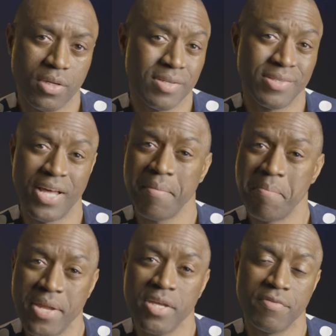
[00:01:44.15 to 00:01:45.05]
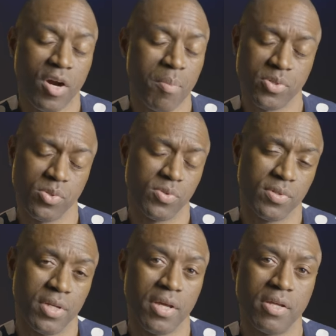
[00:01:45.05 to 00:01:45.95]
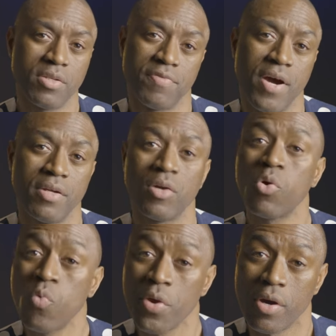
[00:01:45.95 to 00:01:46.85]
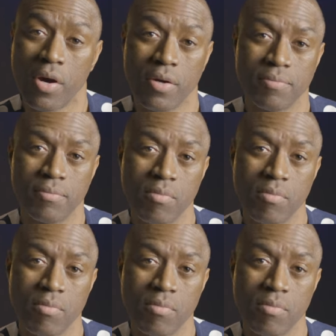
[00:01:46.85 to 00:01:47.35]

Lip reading: is like many of our pursuits today to find out who we are,